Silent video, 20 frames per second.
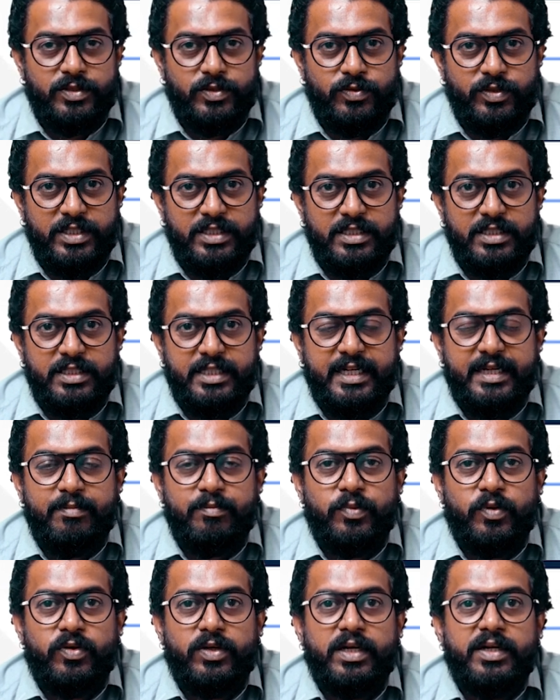So this is an
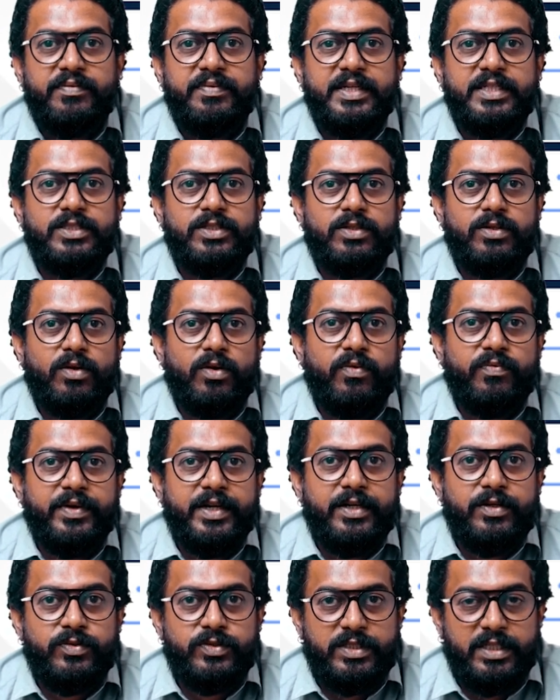important feature of
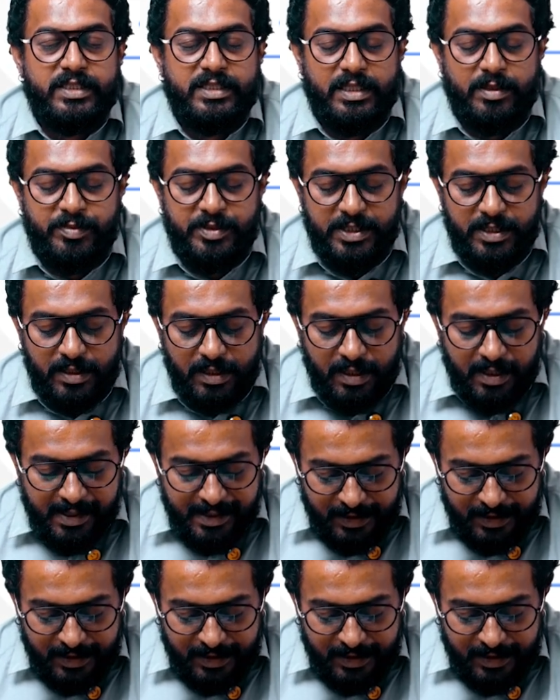intussusception.